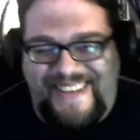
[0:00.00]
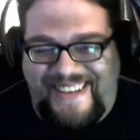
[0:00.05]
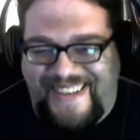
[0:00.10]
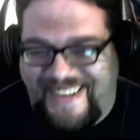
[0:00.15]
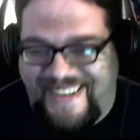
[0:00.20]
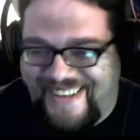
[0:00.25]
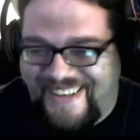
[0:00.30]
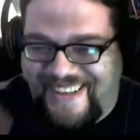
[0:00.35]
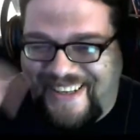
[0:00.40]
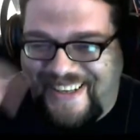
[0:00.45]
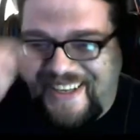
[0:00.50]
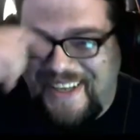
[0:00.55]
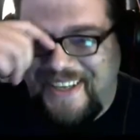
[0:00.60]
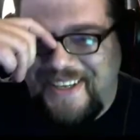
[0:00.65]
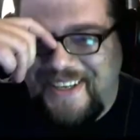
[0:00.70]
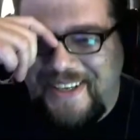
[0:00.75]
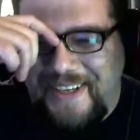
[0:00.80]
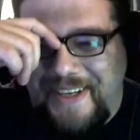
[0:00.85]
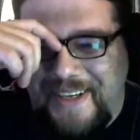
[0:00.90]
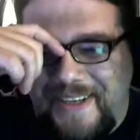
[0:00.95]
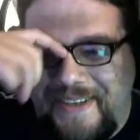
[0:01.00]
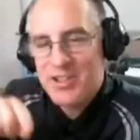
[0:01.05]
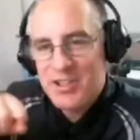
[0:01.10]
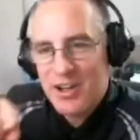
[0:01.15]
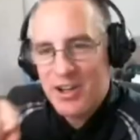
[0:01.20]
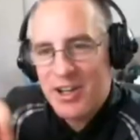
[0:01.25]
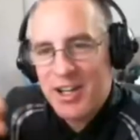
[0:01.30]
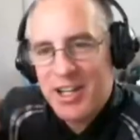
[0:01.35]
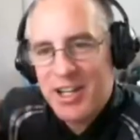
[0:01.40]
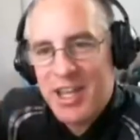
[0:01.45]
I don't know what's
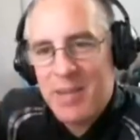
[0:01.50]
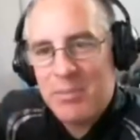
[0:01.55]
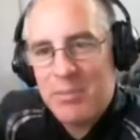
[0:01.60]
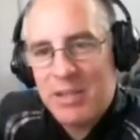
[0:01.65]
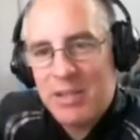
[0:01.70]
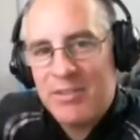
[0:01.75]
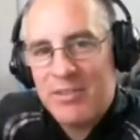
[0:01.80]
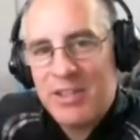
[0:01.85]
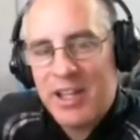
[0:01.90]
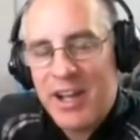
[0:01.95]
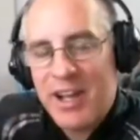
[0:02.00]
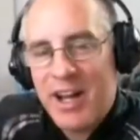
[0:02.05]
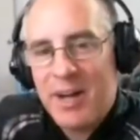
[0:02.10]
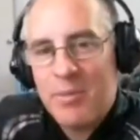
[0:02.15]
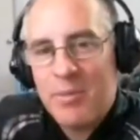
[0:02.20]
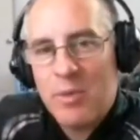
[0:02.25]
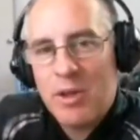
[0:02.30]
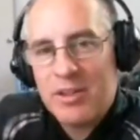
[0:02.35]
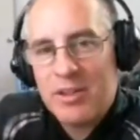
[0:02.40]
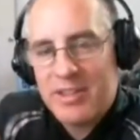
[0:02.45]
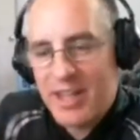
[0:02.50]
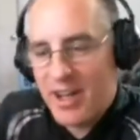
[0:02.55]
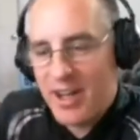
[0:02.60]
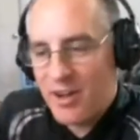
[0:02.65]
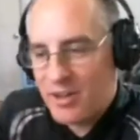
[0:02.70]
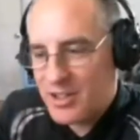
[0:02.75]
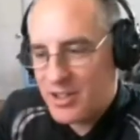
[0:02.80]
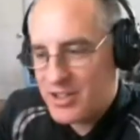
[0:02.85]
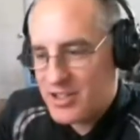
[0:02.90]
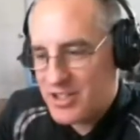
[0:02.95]
happening because they're going to keep leveling
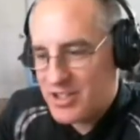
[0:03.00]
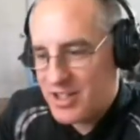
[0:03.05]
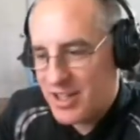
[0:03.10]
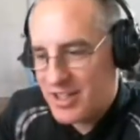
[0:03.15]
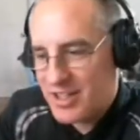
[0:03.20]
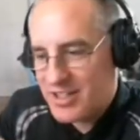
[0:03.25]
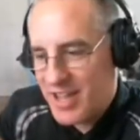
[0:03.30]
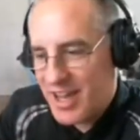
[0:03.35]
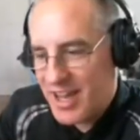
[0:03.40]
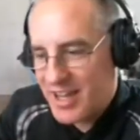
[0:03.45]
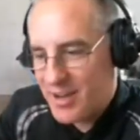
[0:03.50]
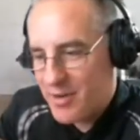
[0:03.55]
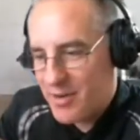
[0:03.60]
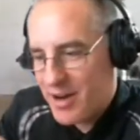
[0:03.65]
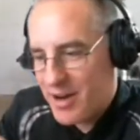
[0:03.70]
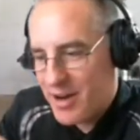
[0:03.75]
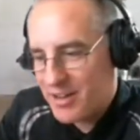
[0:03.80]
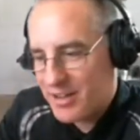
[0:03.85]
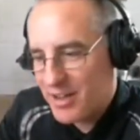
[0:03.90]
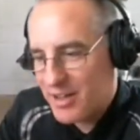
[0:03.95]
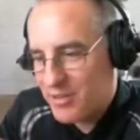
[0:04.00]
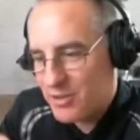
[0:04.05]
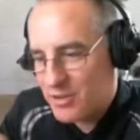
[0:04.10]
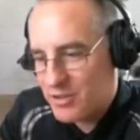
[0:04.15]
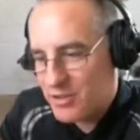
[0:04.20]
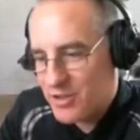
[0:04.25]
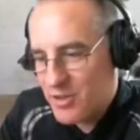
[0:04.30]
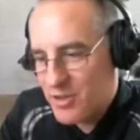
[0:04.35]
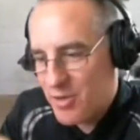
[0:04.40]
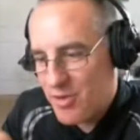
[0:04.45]
up while Delg is hanging
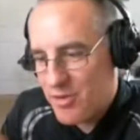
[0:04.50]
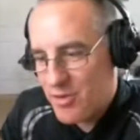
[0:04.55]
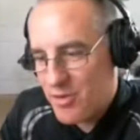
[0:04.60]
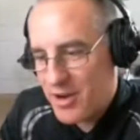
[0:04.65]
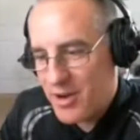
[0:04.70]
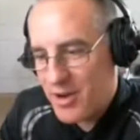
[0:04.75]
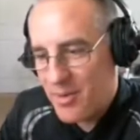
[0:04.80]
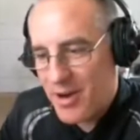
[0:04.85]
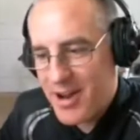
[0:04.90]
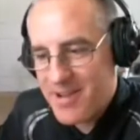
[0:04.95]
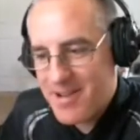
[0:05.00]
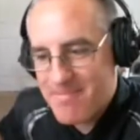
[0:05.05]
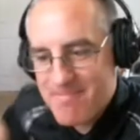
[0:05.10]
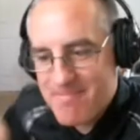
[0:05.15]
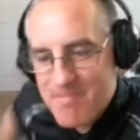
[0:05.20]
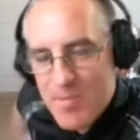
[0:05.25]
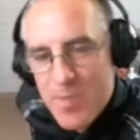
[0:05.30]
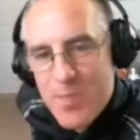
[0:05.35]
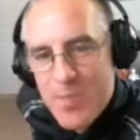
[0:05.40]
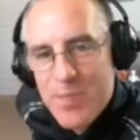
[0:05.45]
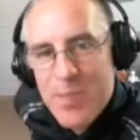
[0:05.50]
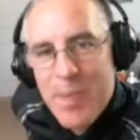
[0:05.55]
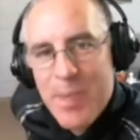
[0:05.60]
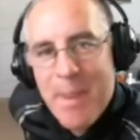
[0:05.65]
around at level 2 or 3, right?